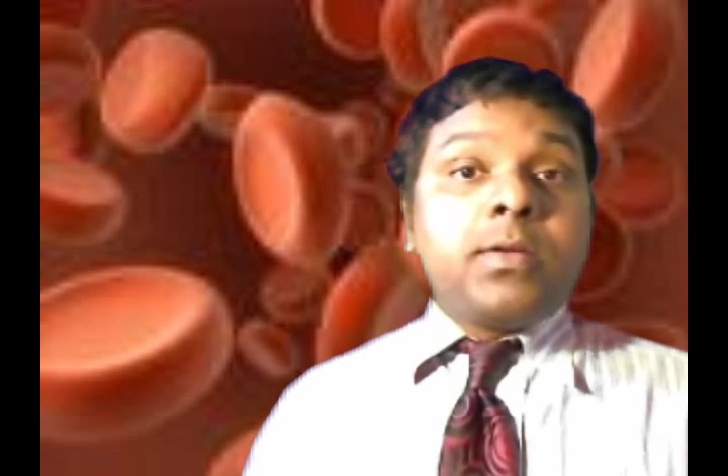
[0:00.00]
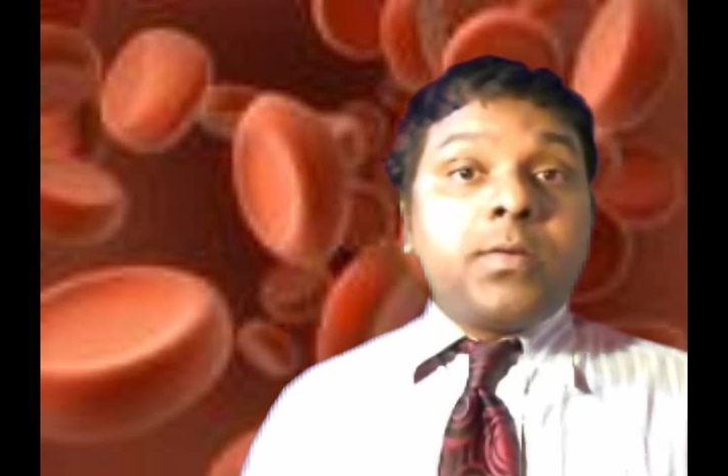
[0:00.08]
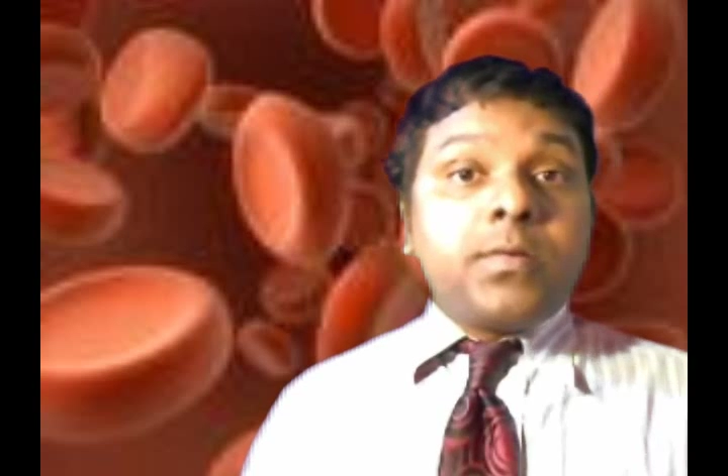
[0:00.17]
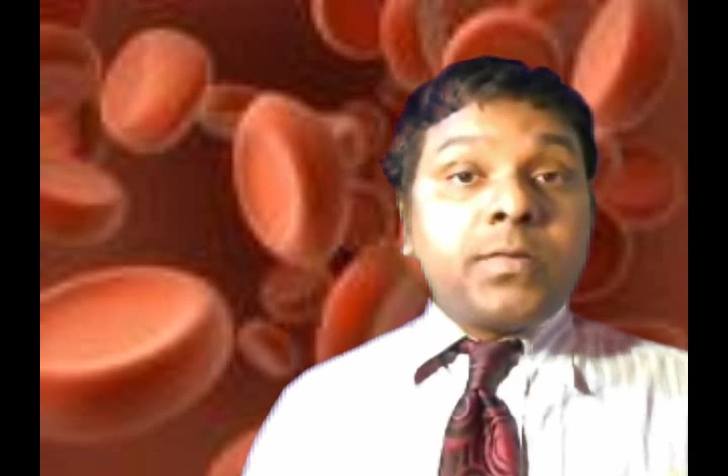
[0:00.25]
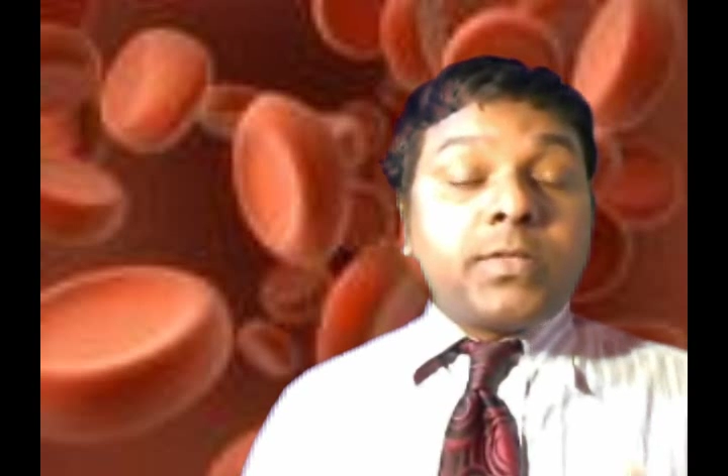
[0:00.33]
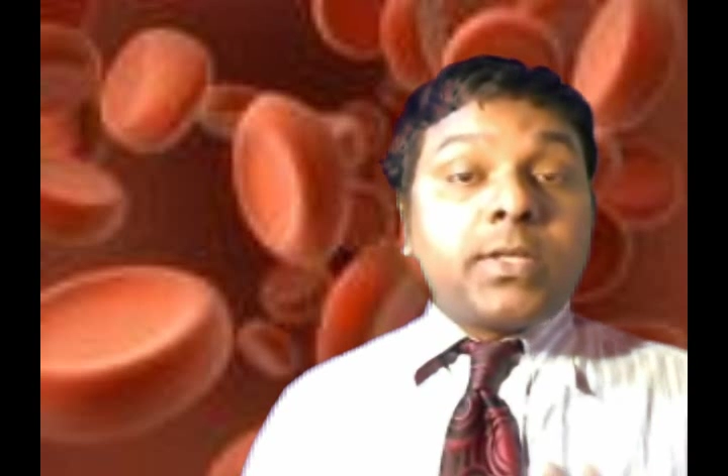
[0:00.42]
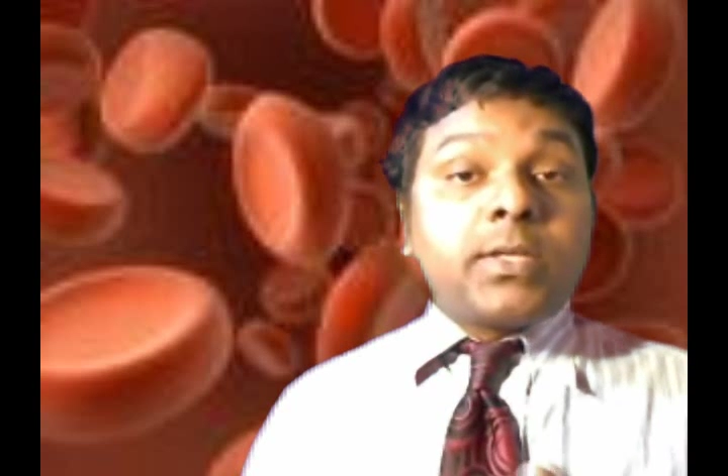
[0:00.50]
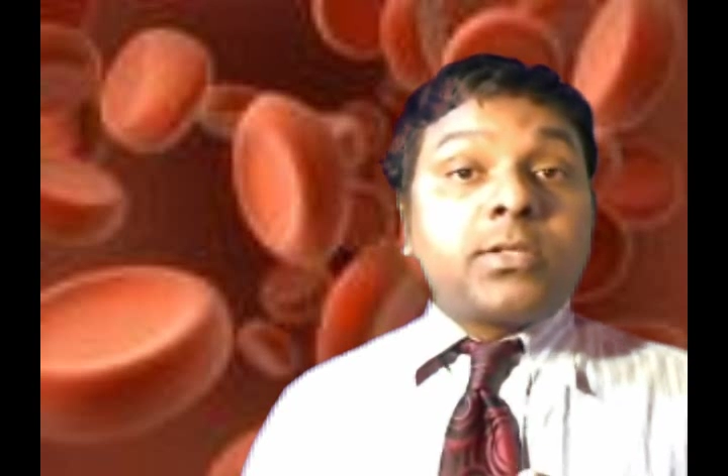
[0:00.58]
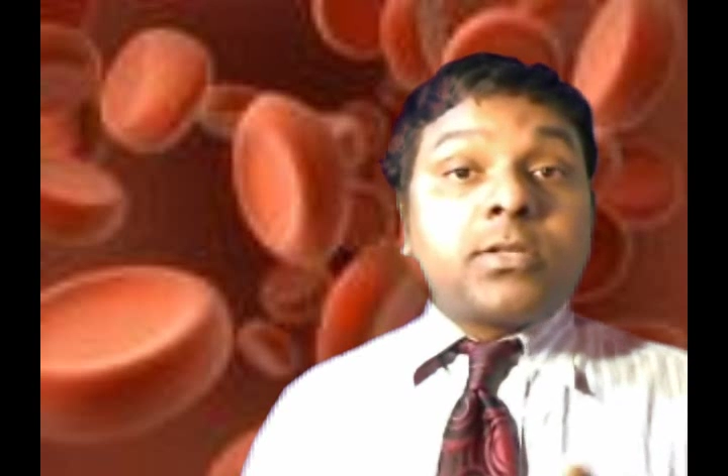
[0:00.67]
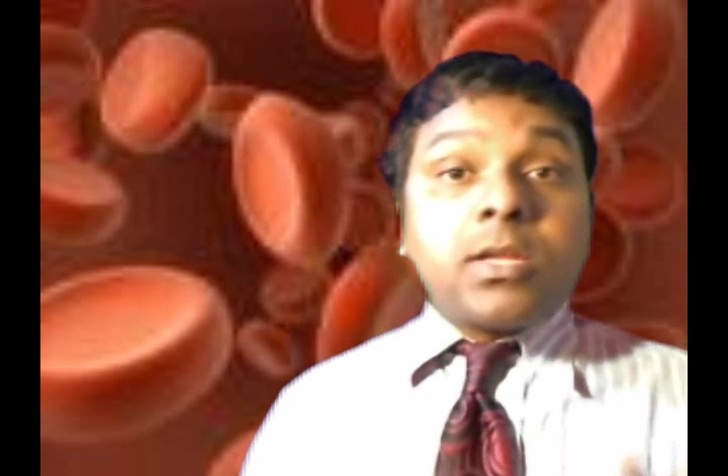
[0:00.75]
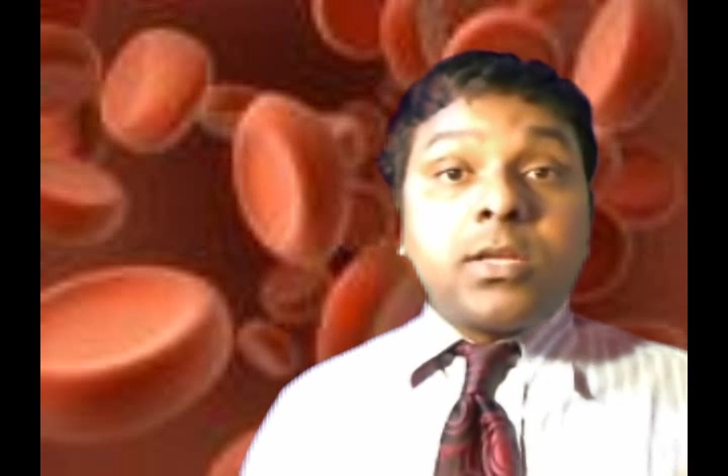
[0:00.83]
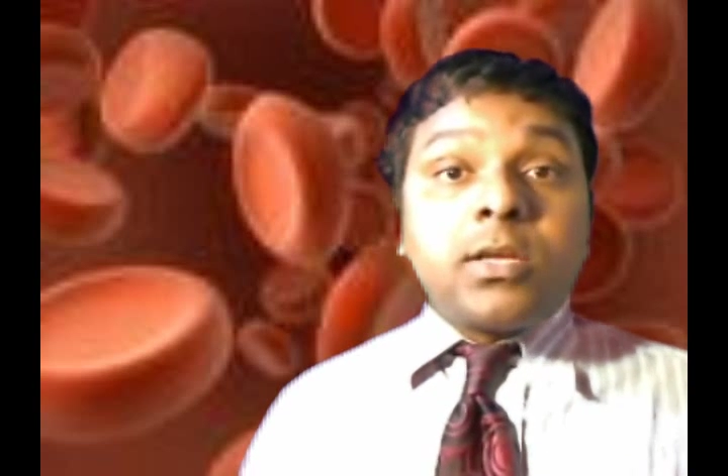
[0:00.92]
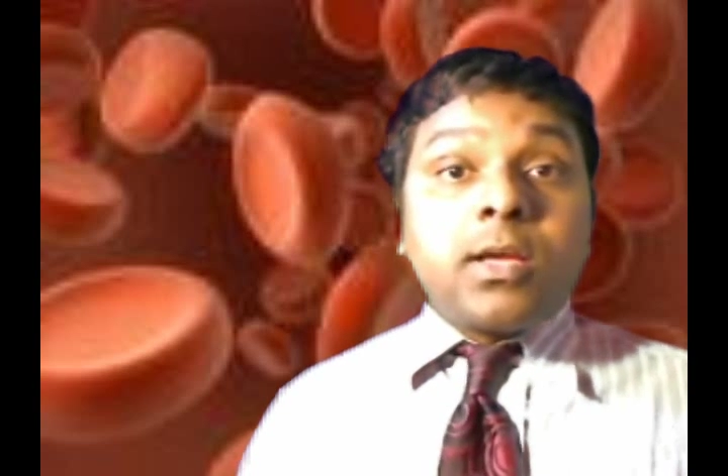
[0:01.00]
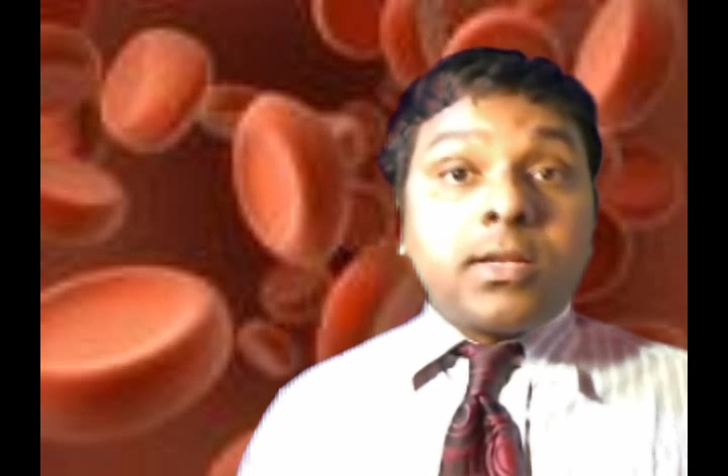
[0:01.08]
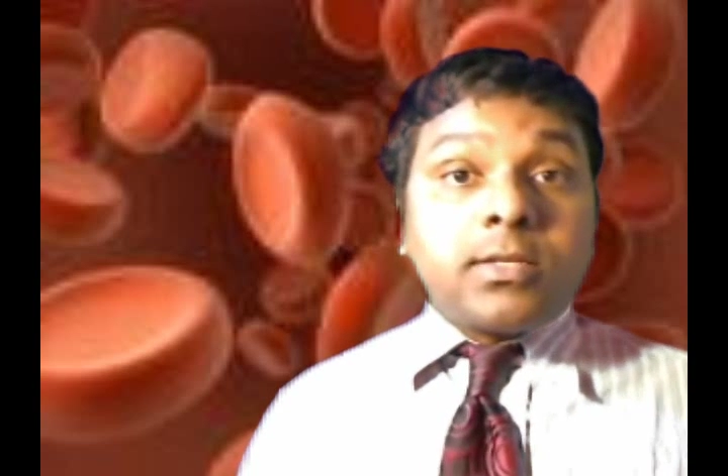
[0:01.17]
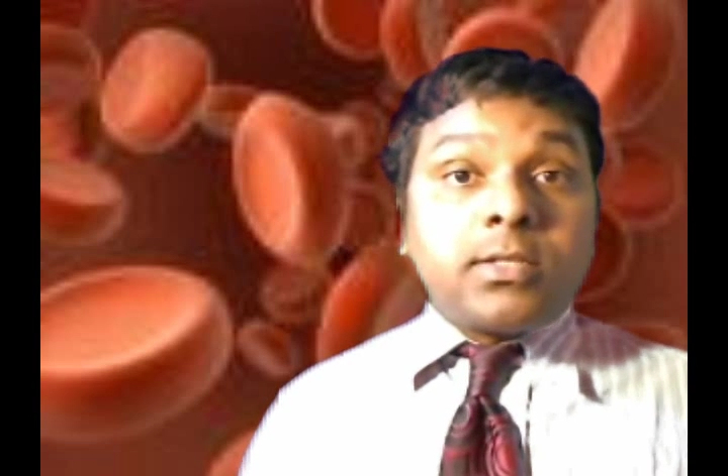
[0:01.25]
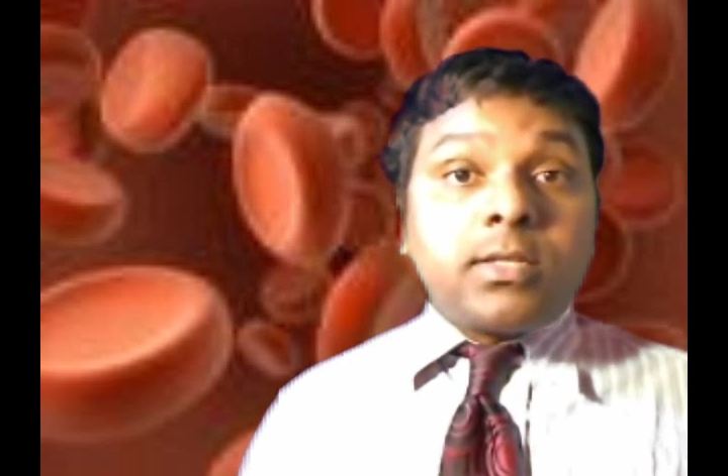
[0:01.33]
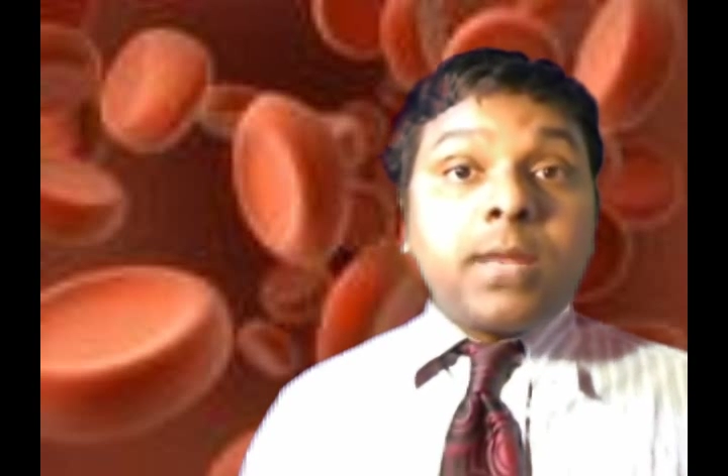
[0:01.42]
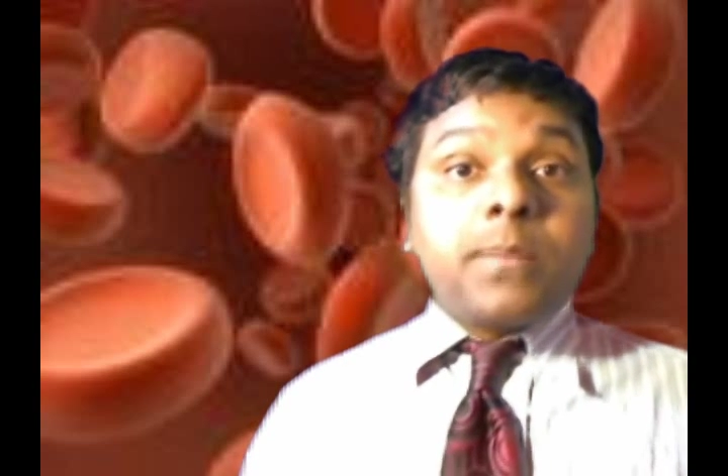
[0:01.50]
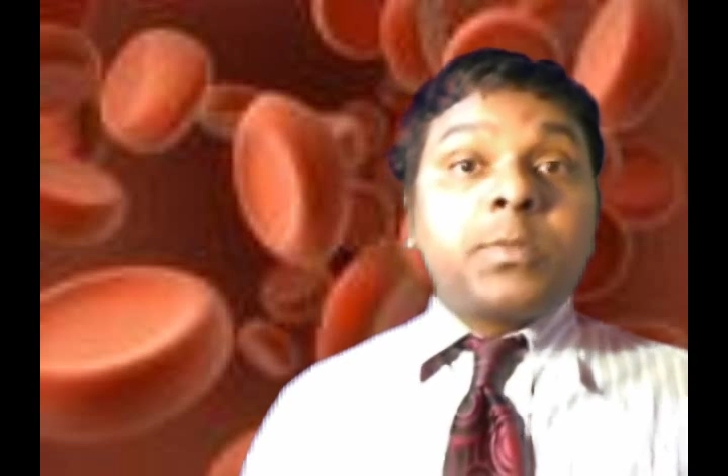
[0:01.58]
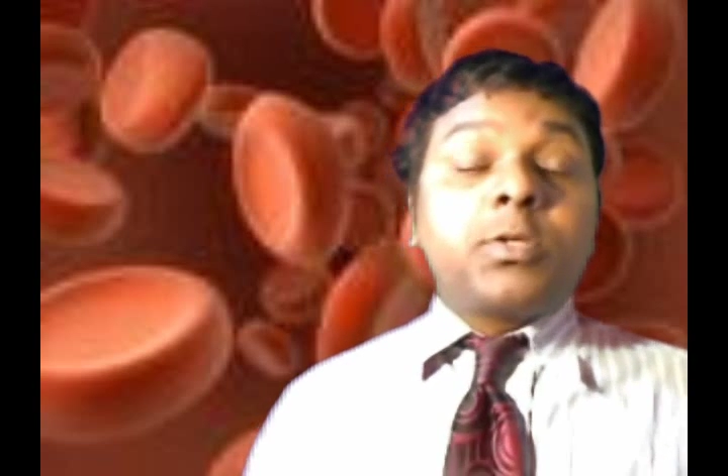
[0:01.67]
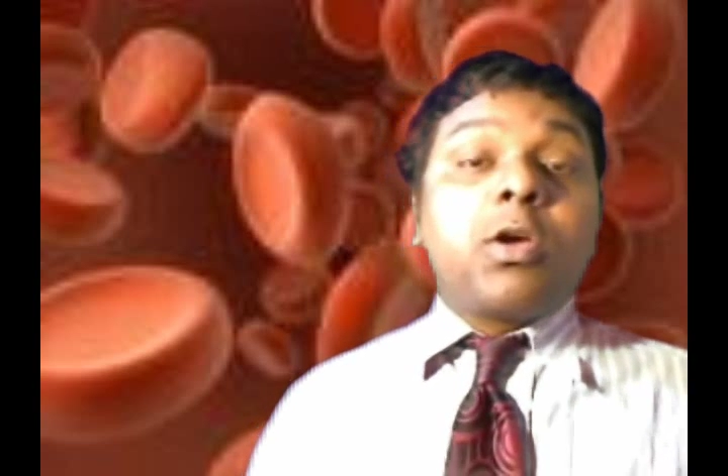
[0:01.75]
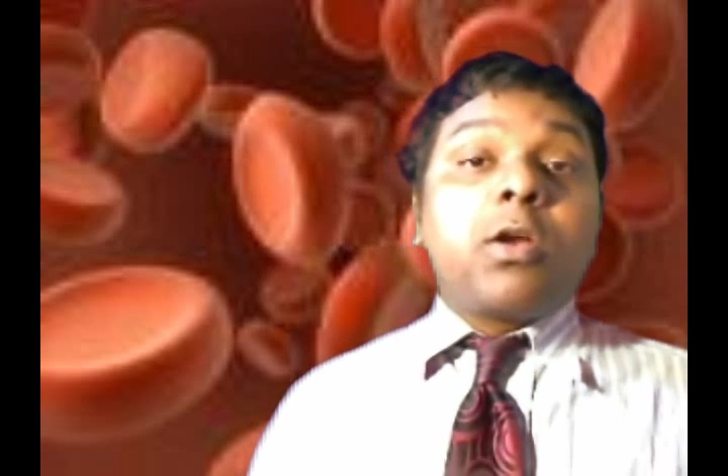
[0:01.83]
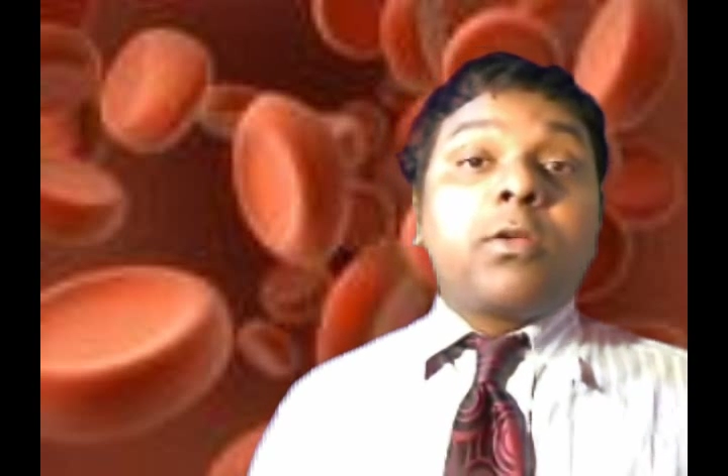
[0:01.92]
using surgical
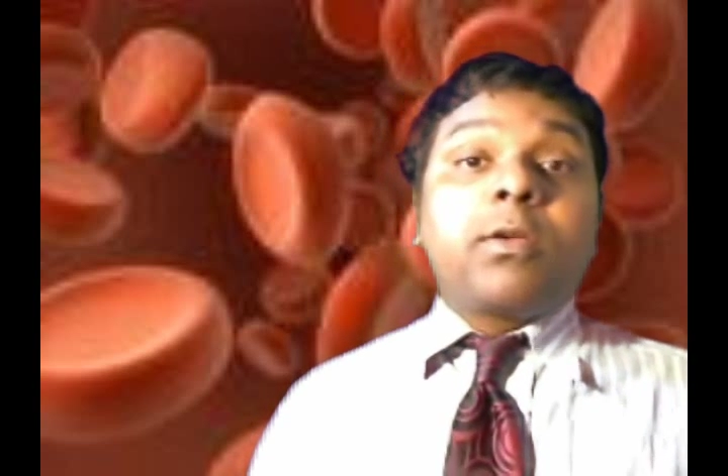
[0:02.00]
strips or